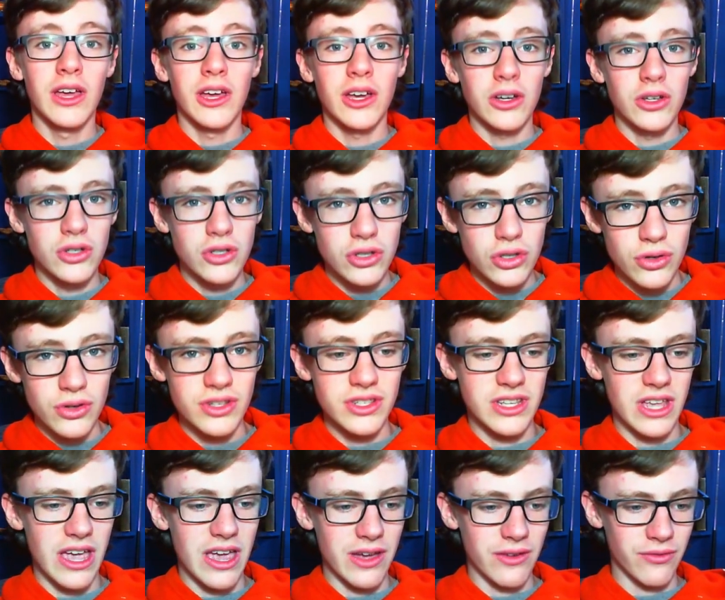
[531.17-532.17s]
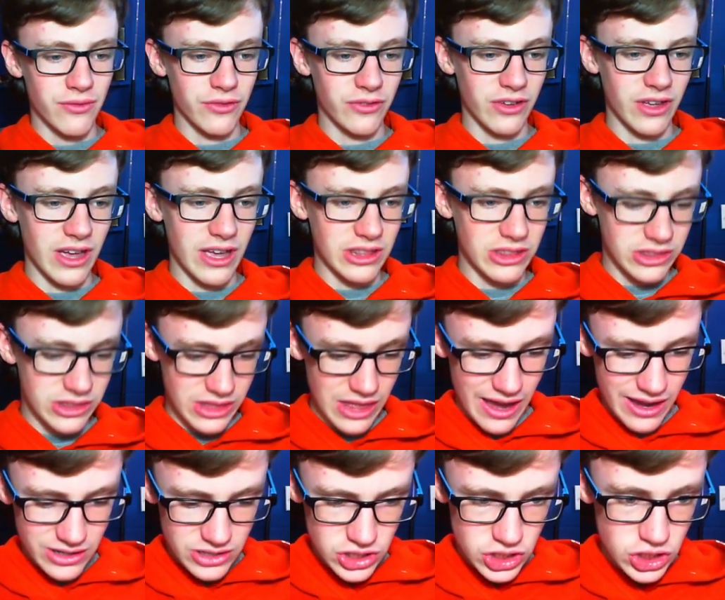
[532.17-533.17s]
control save, and
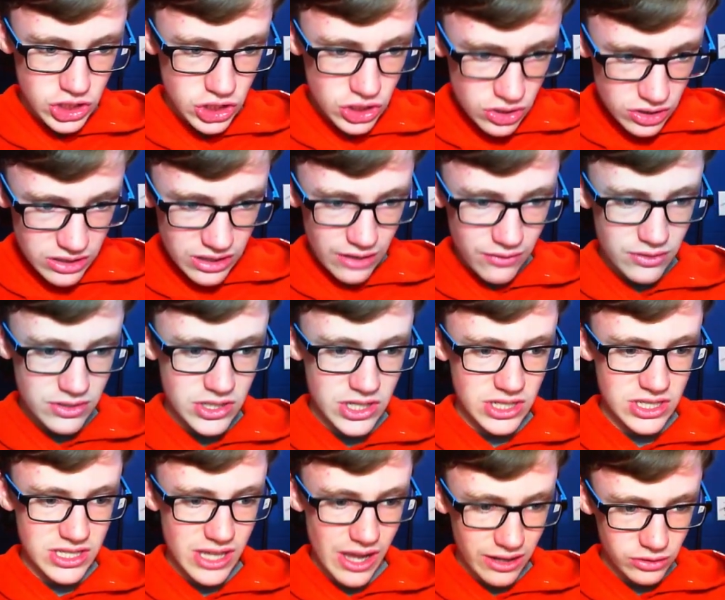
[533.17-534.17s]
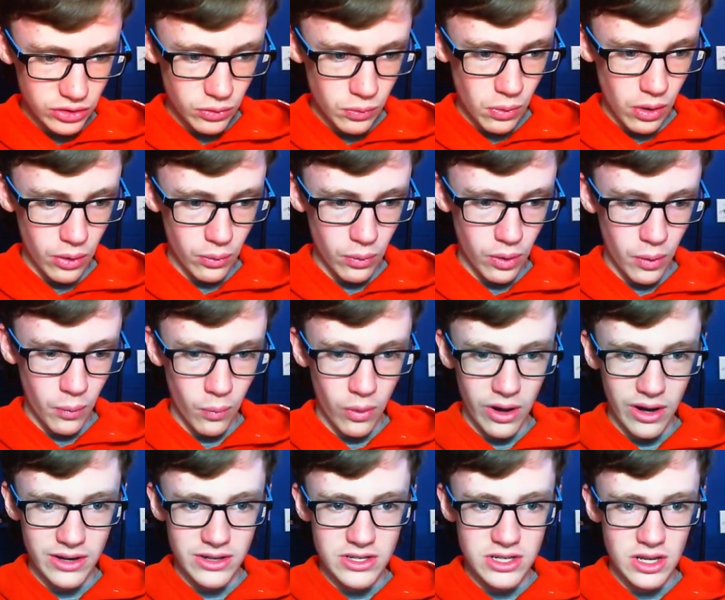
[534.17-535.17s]
that should give us exactly what we
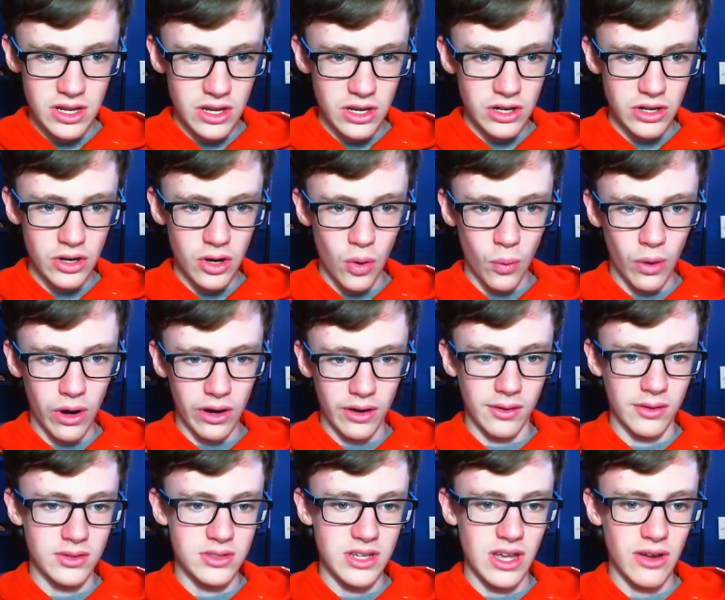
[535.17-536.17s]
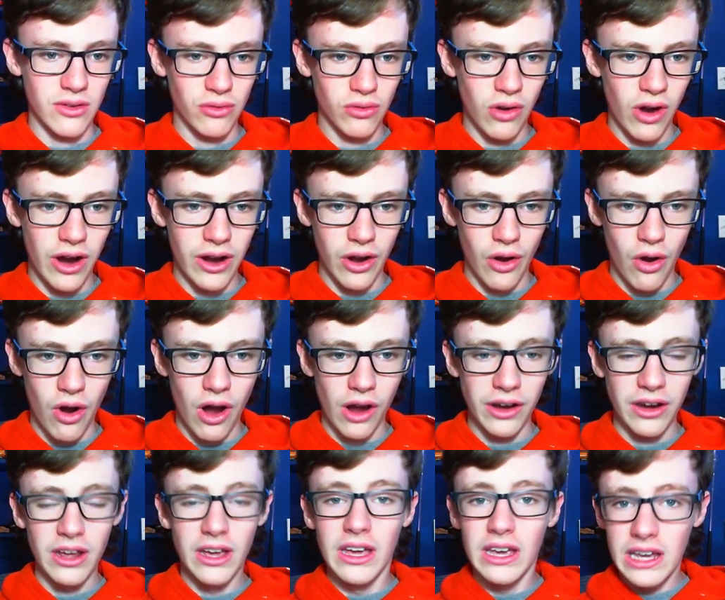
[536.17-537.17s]
want, no errors, and right on,
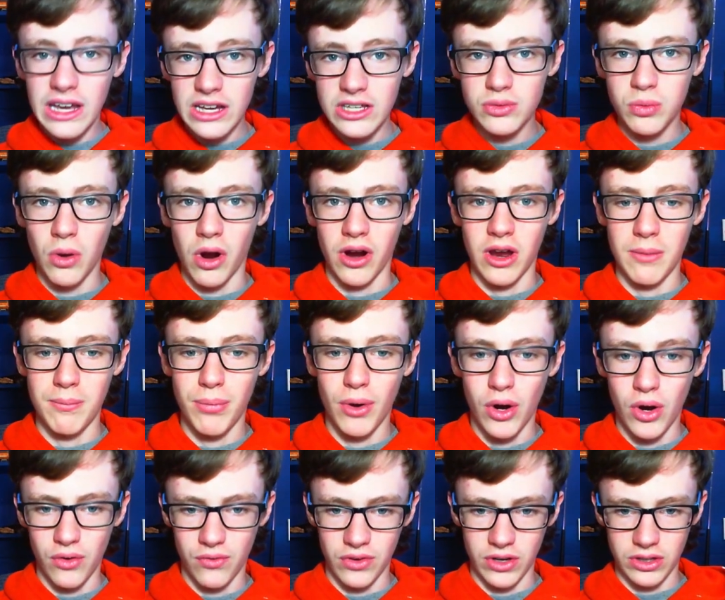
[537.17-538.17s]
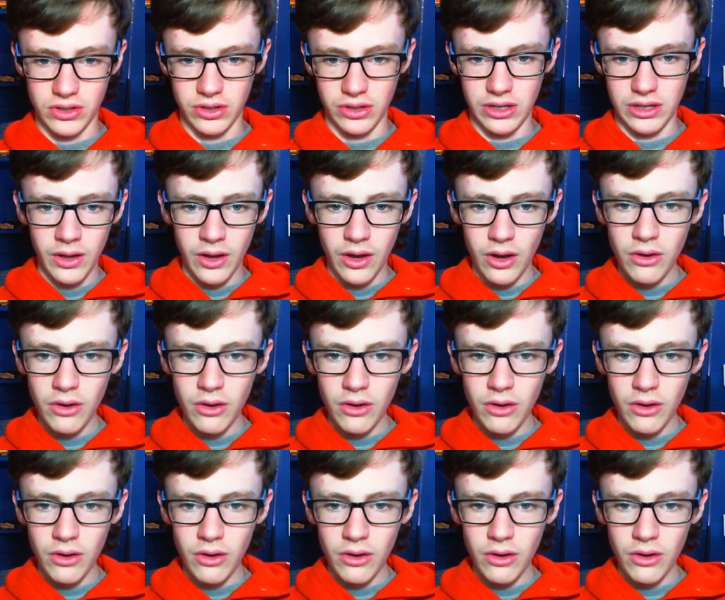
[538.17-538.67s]
it's working perfectly.